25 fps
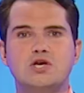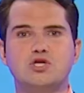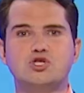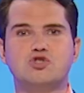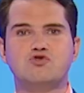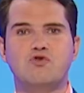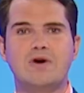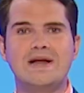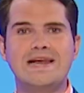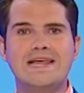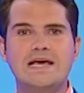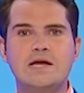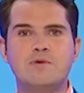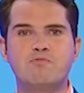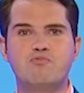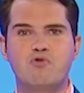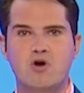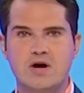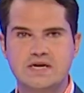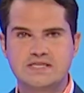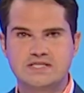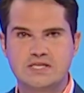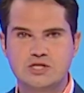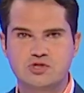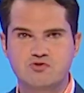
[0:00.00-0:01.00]
Australian
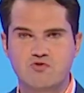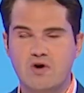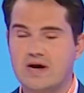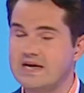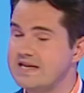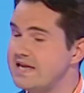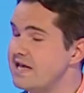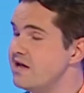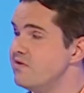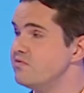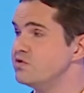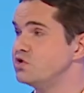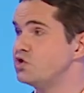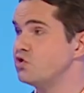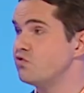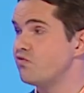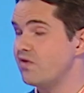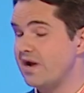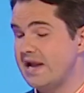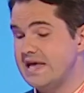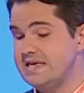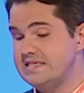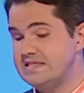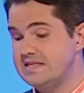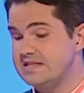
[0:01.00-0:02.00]
Price is Right. Here is your
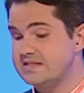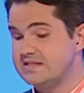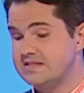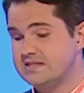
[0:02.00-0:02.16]
related